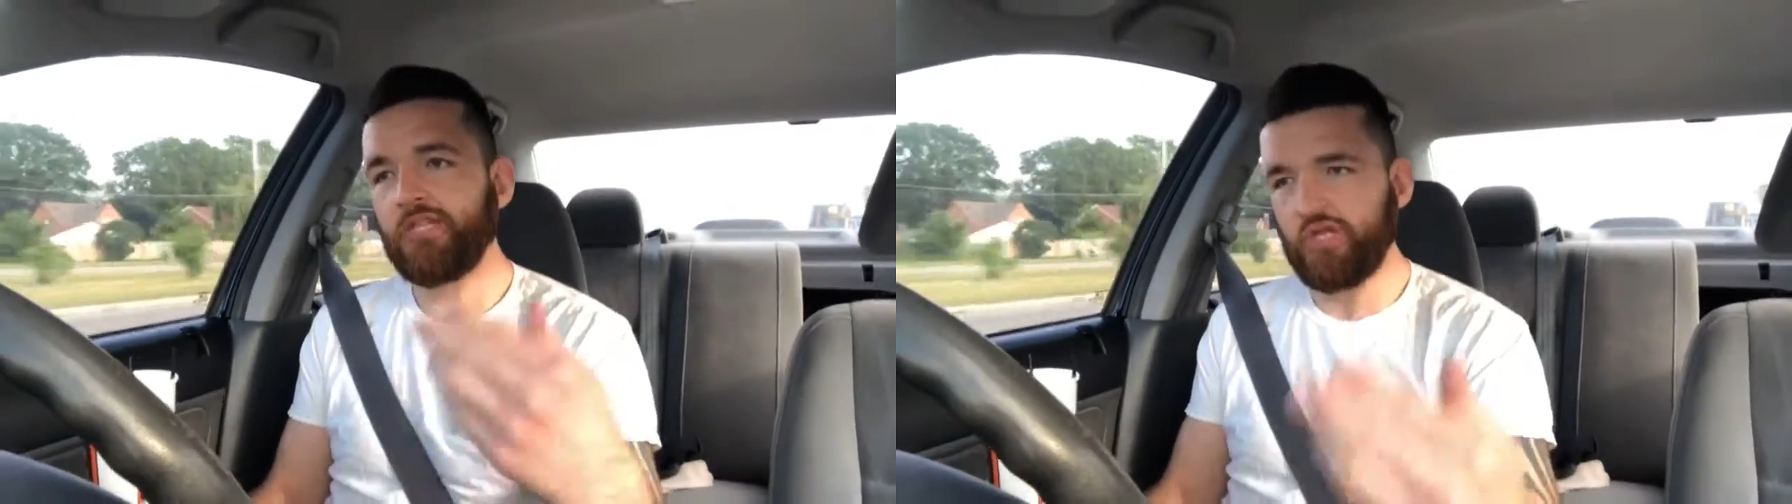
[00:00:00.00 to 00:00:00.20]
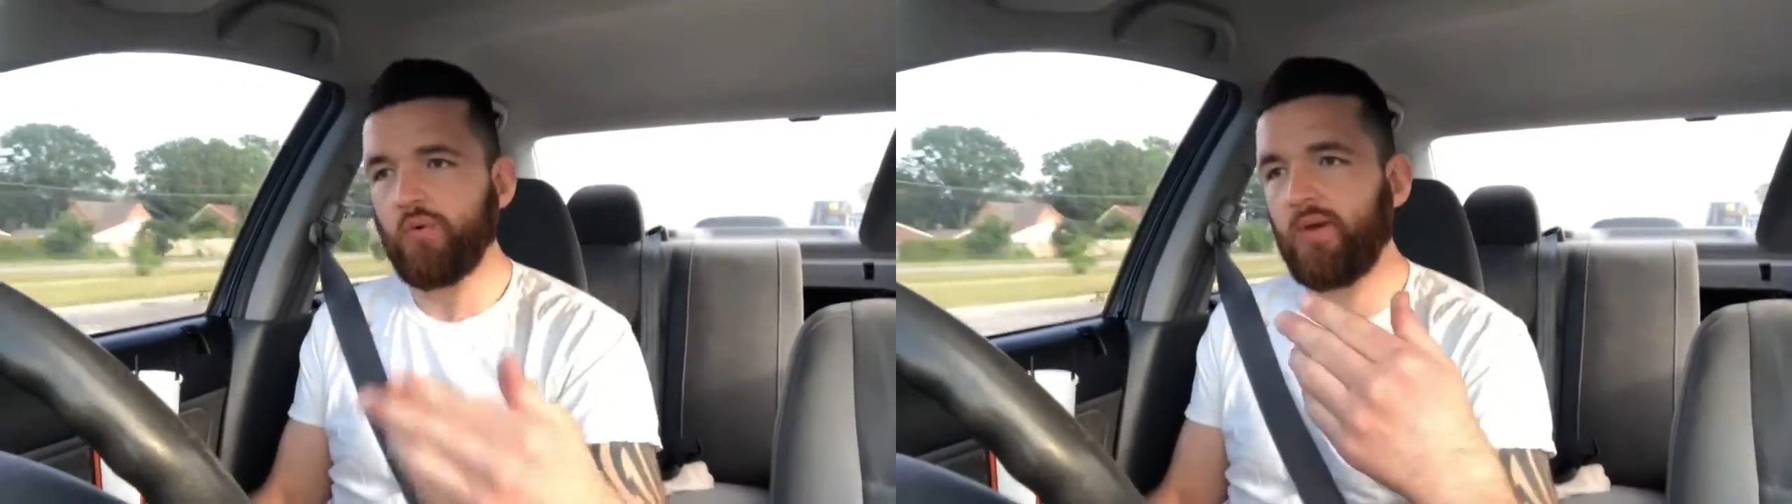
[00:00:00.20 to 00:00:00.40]

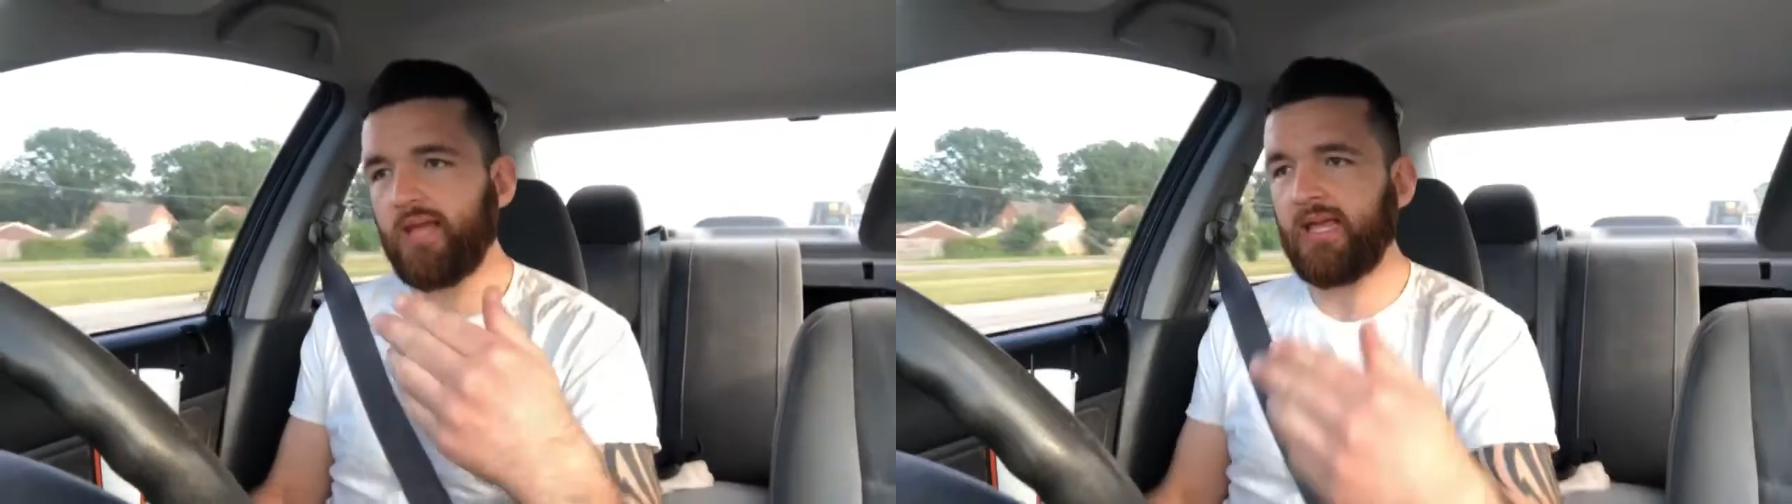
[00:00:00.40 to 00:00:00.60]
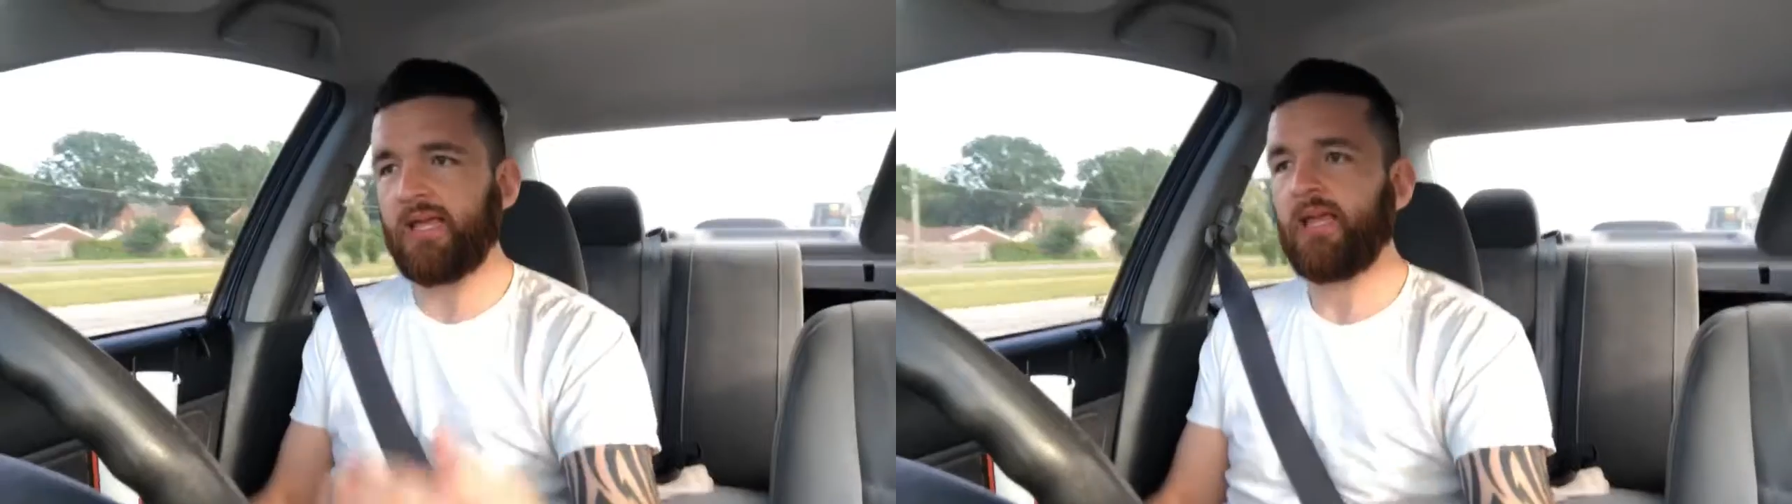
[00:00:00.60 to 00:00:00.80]

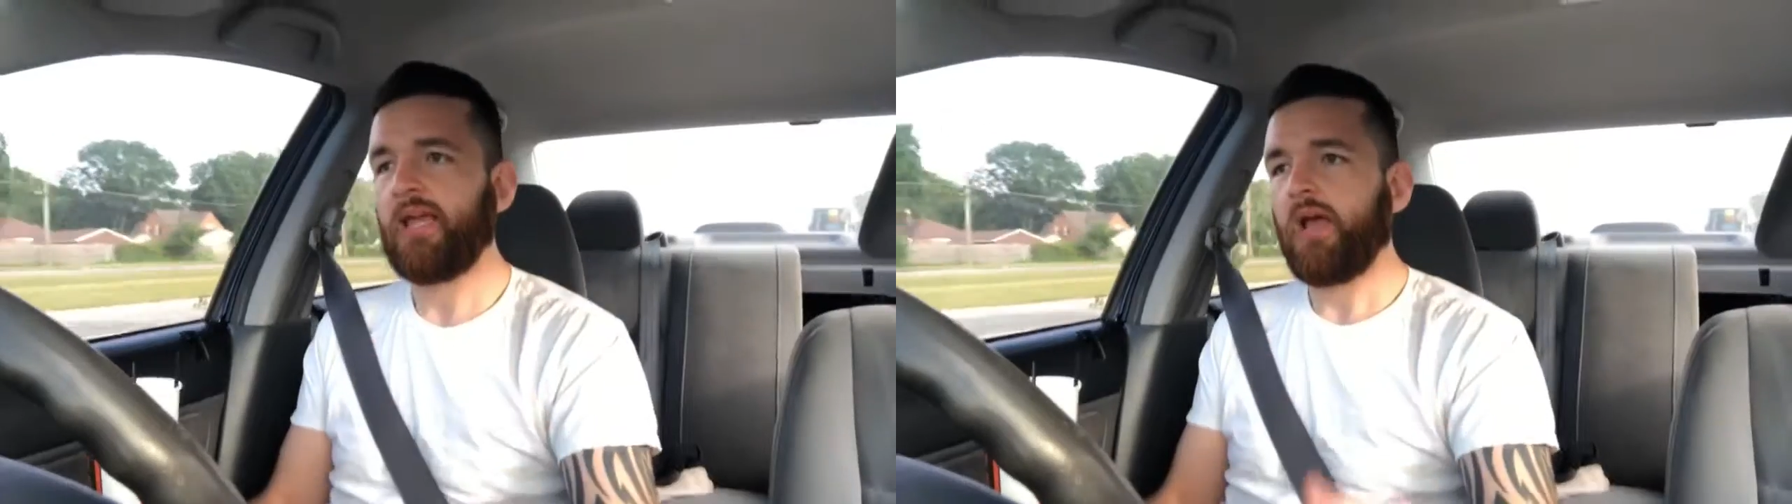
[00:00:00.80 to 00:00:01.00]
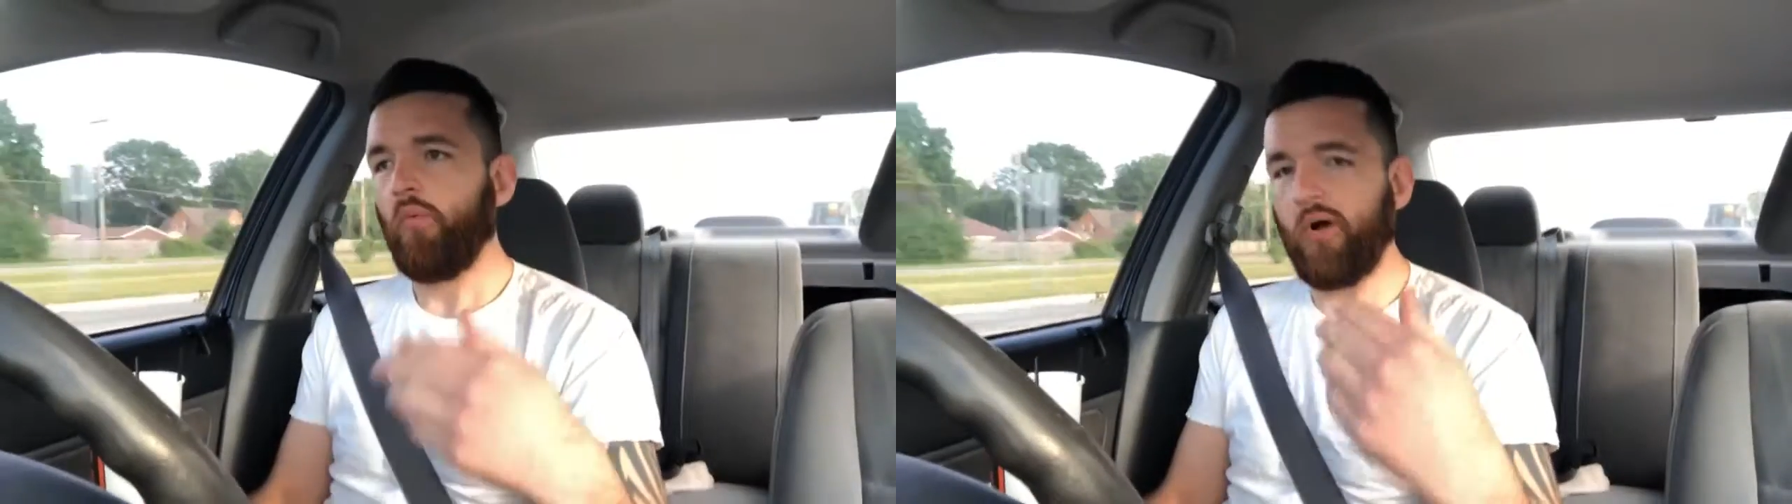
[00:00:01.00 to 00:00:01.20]

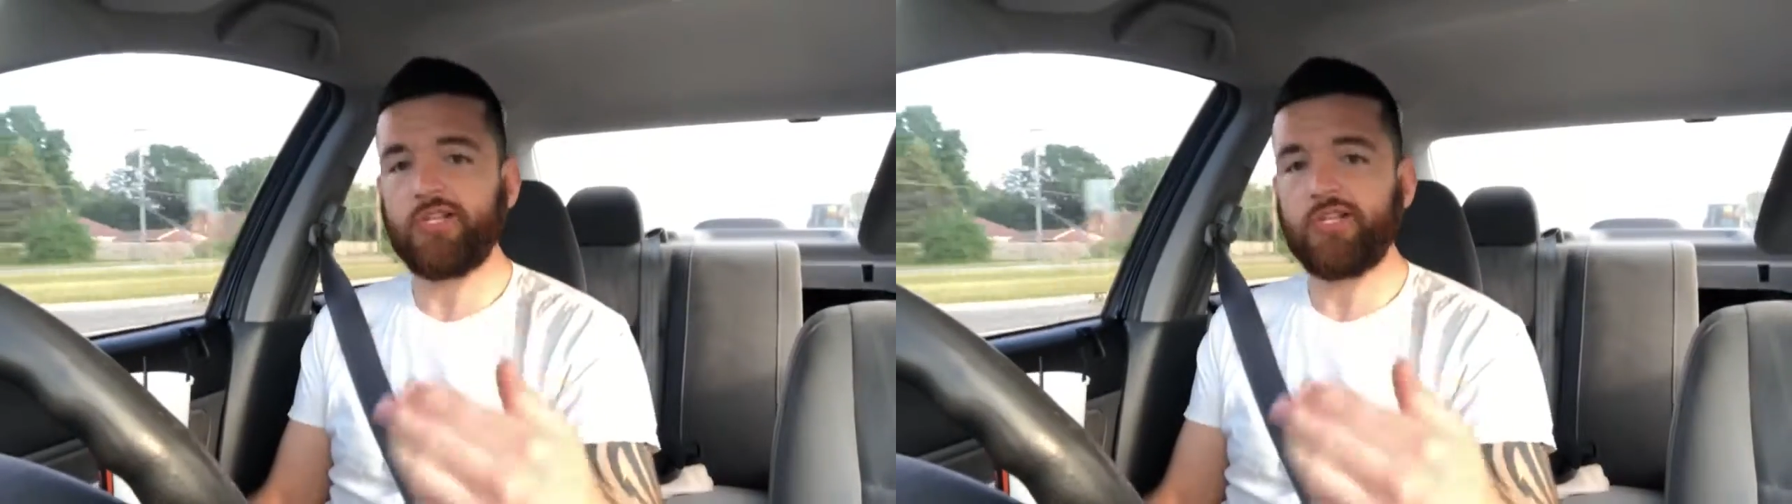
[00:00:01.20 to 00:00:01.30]
doing